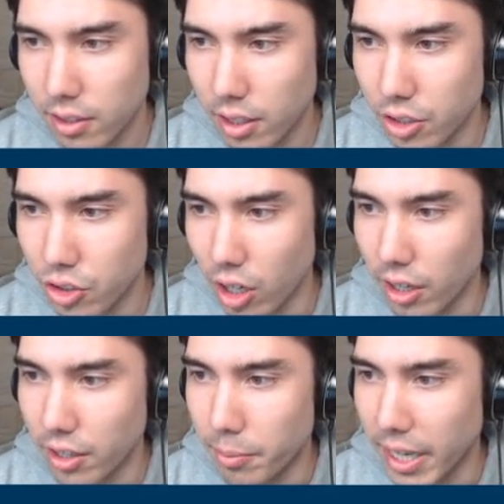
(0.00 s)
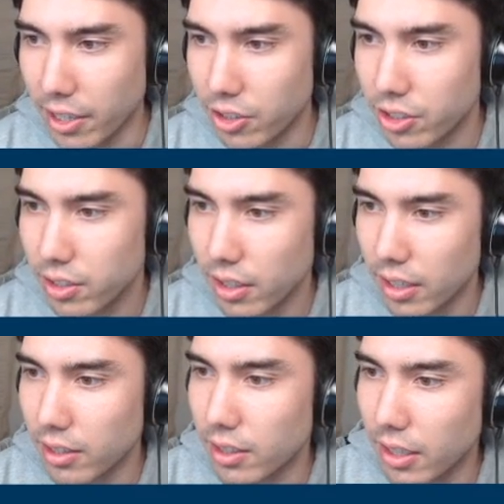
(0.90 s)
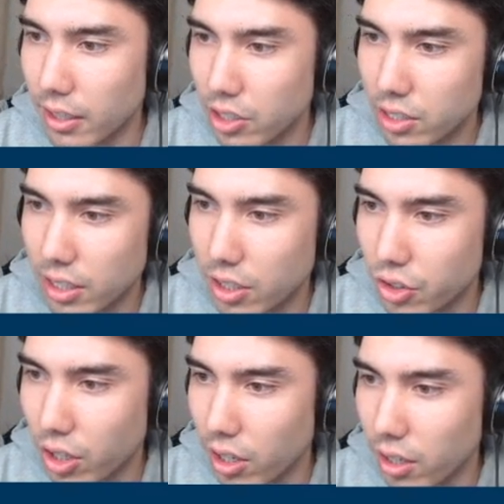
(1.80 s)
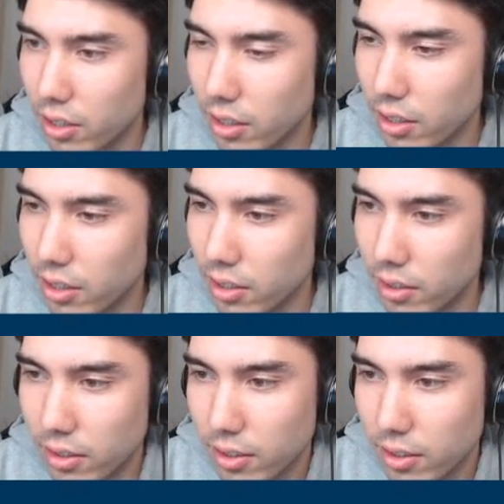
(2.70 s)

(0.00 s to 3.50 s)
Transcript: a draw in the match, and then they just need a draw on,